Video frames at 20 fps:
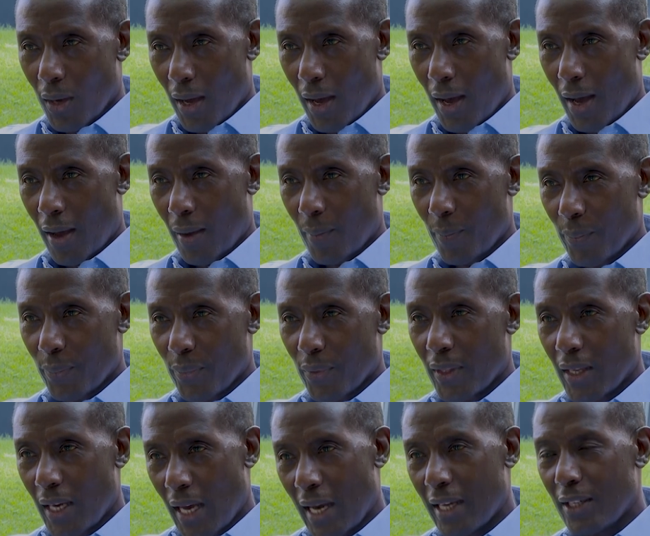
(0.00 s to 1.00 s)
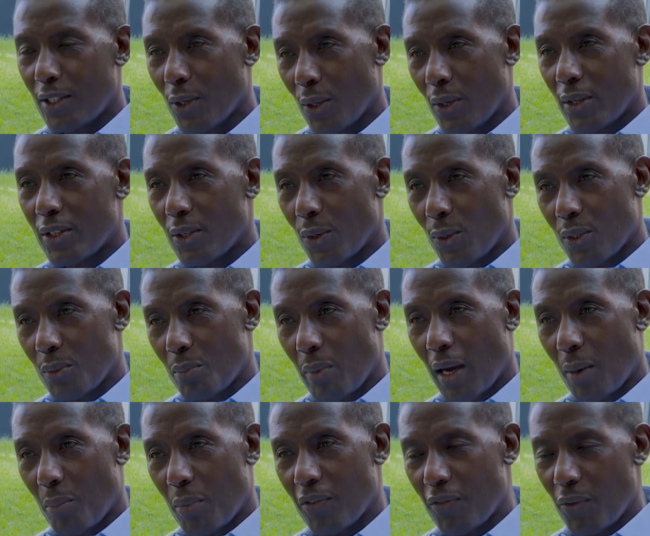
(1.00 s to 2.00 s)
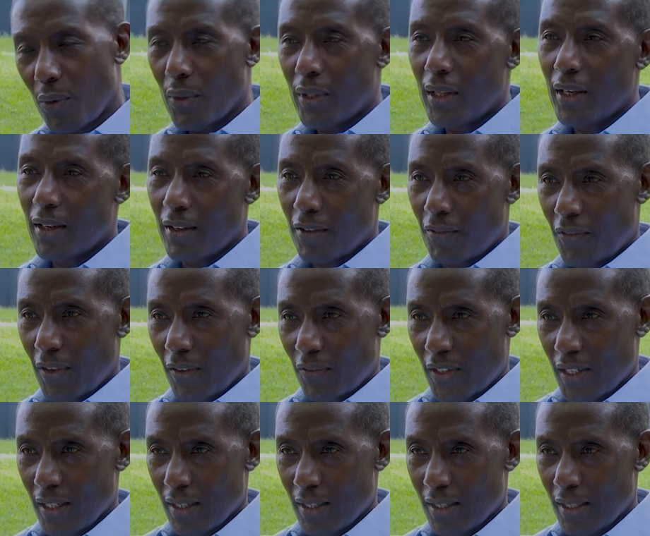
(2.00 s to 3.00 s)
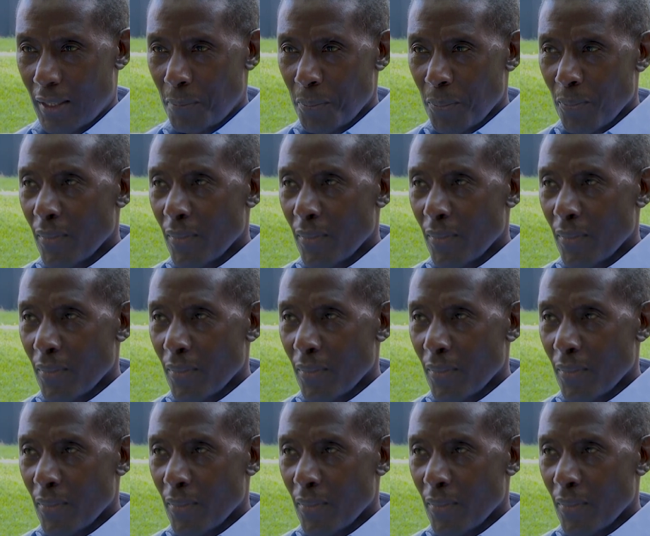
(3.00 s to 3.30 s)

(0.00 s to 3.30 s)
the ideology goes back before the 50s.